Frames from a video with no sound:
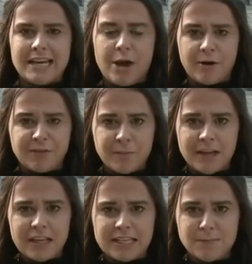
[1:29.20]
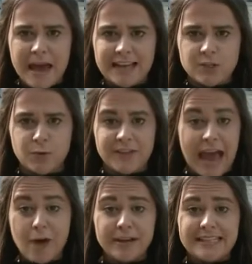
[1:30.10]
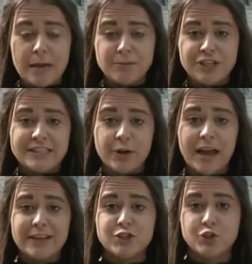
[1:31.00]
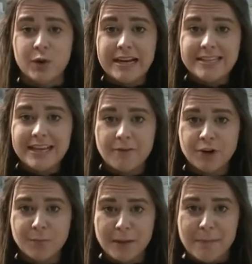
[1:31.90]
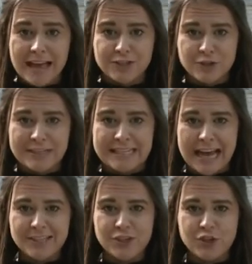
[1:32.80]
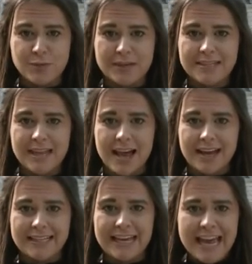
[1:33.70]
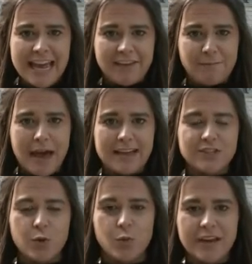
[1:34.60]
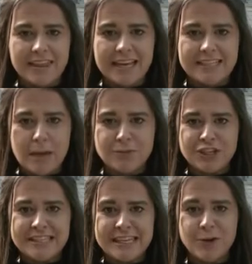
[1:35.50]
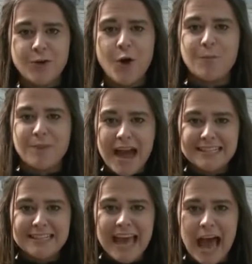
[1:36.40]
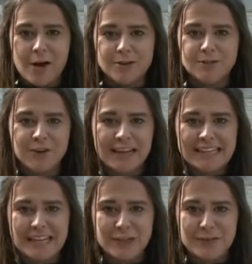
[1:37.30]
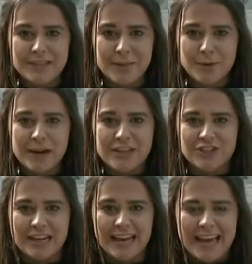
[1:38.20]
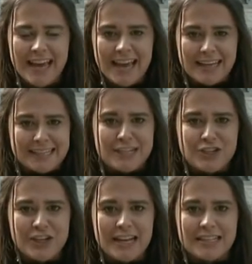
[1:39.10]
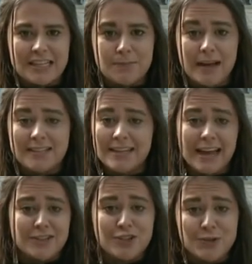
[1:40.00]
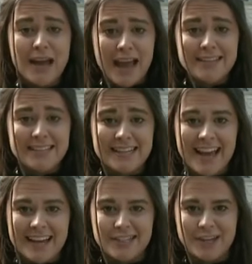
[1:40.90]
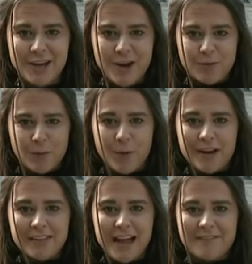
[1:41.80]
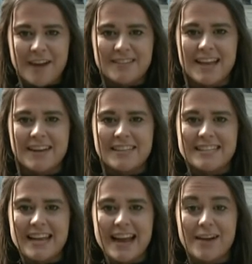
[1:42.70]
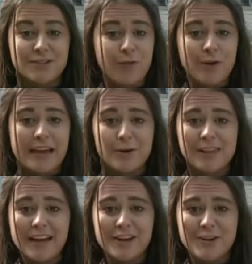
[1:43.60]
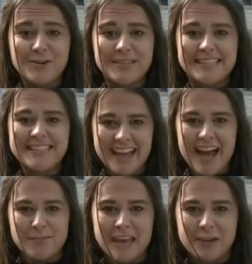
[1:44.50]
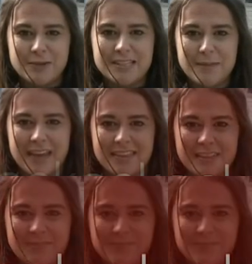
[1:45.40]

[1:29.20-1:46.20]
Now, if the bill is passed without exemptions, it'll head straight to Governor McMaster's desk to be signed. If passed with exemptions, it'll go back to the House for continued deliberation. A decision is expected as soon as tonight. Reporting live outside of the State House for Carolina News, I'm Kendall Smith.